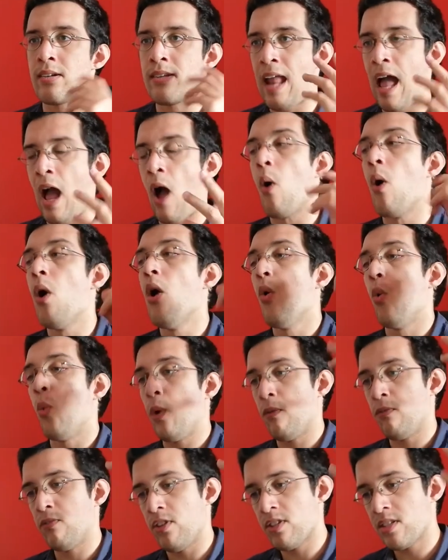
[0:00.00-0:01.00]
Now,
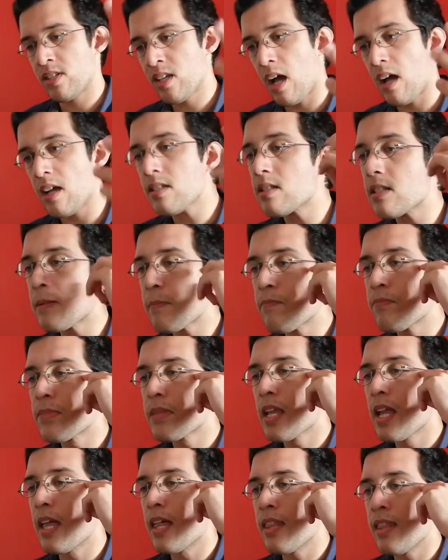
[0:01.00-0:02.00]
we've discussed
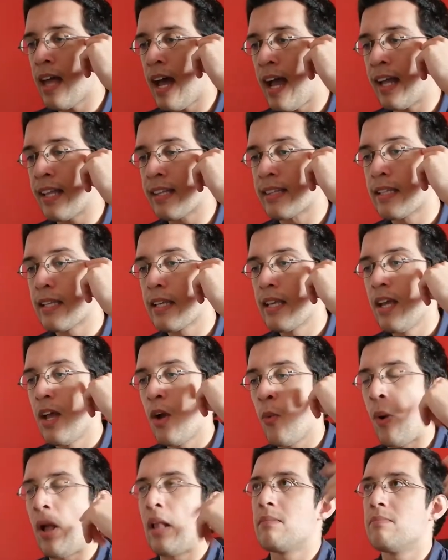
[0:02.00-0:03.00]
that,
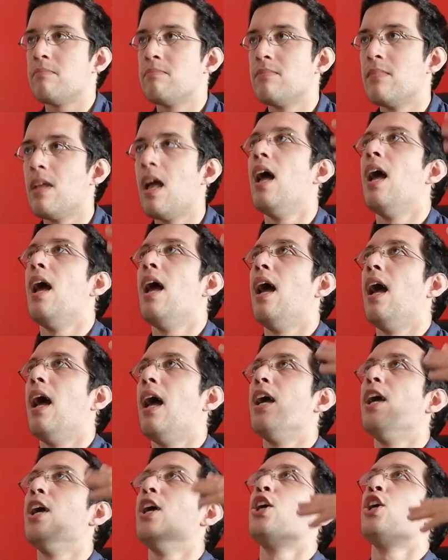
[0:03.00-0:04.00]
well,
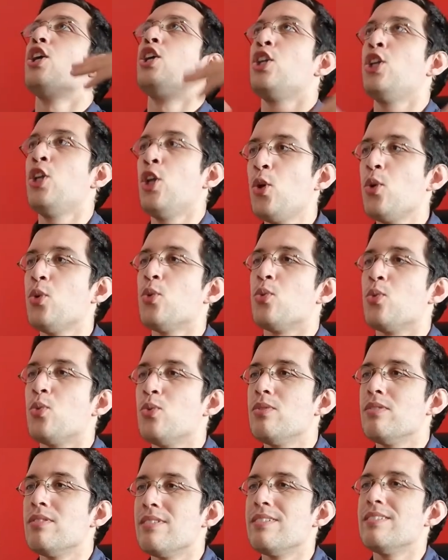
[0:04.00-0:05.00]

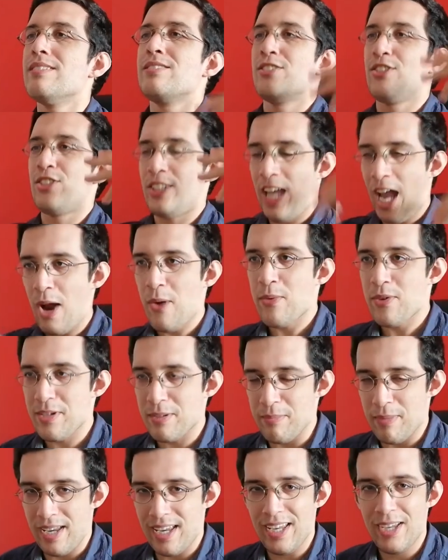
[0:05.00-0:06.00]
you showered
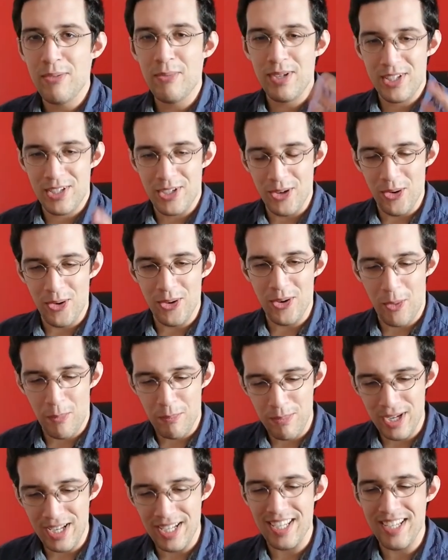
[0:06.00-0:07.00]
me with your
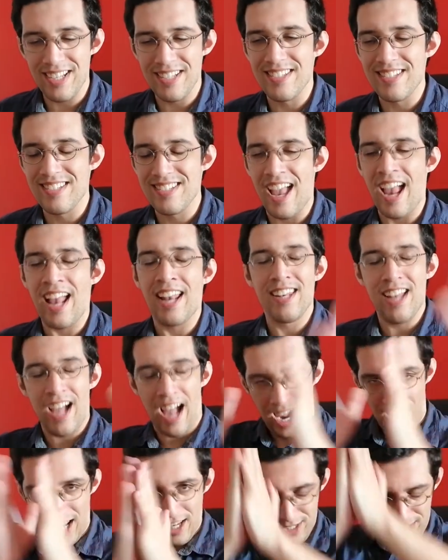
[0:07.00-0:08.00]
opinions and
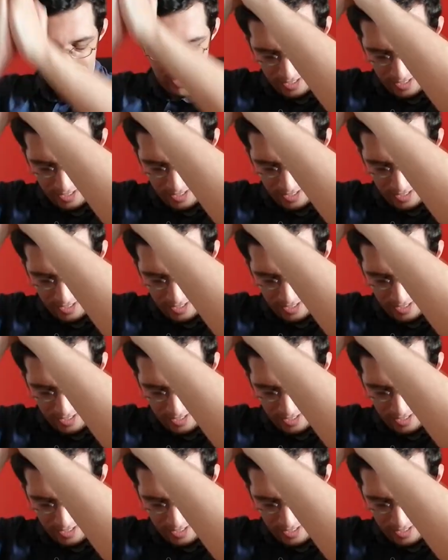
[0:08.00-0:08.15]
I